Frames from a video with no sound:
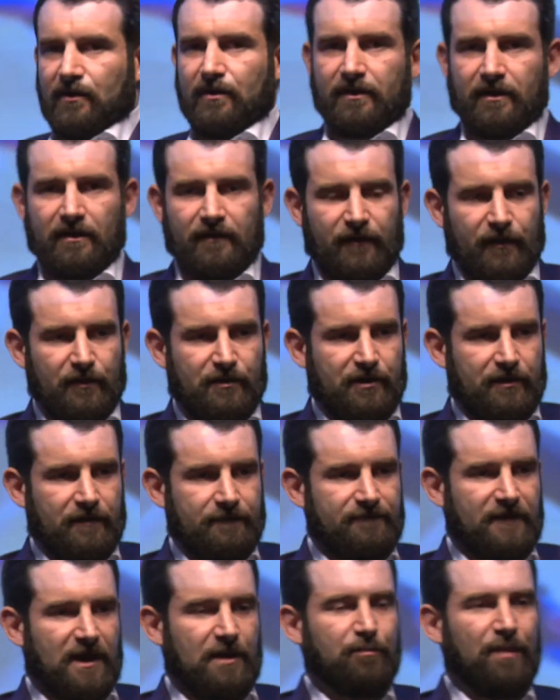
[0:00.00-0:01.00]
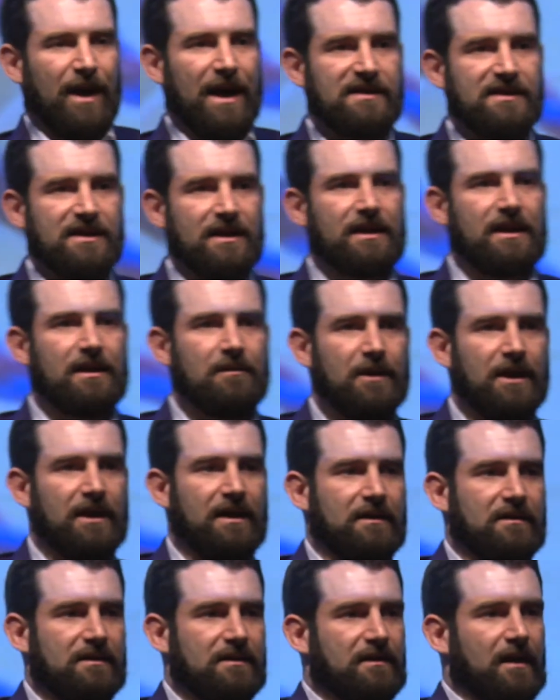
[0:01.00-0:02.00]
into the future? It basically
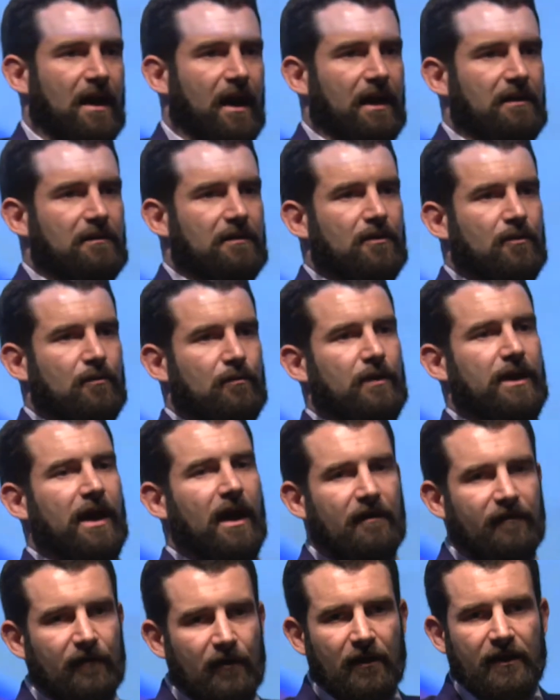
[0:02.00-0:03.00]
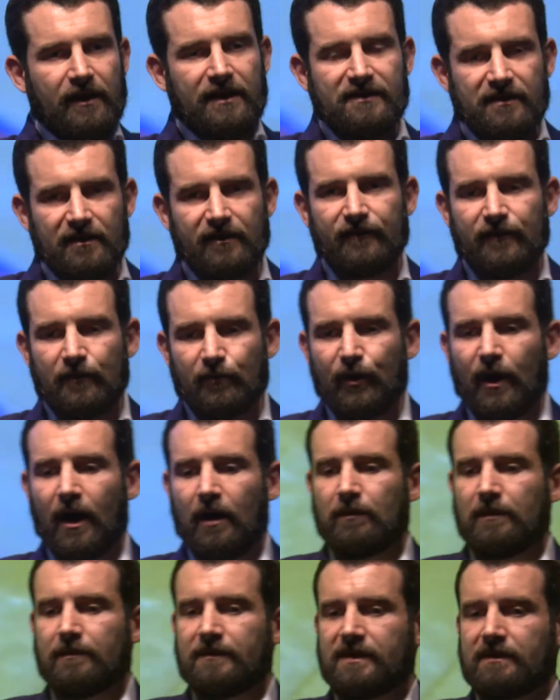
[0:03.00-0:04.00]
means that we have all these different
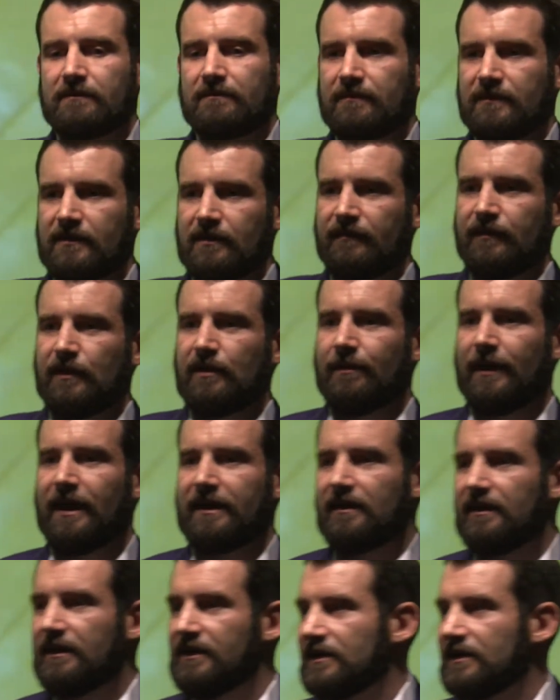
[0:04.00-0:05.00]
problems. So if you go back to this